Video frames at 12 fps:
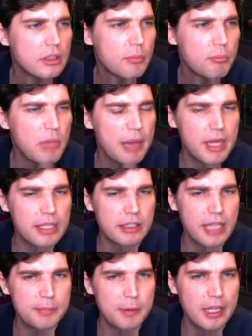Maybe that
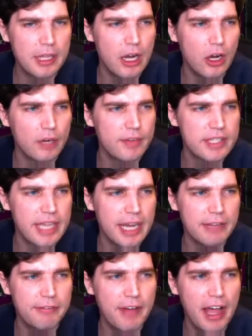that's probably like a harvest
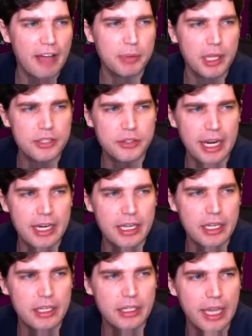85 plus or
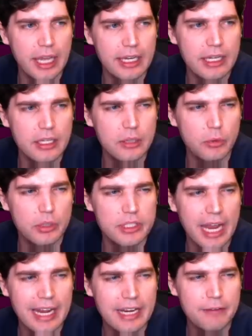80, 80. What is
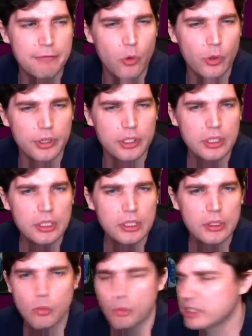it? 84.
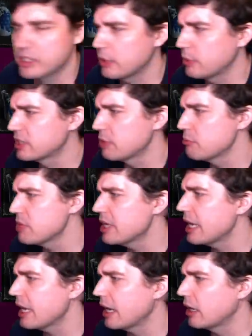What's the what's the
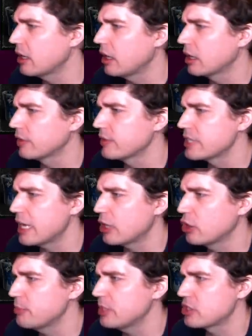mid a uh, harvest? That
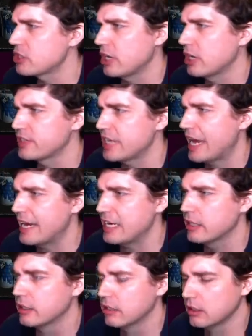could be just a harvest
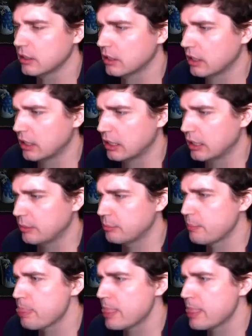80. Um,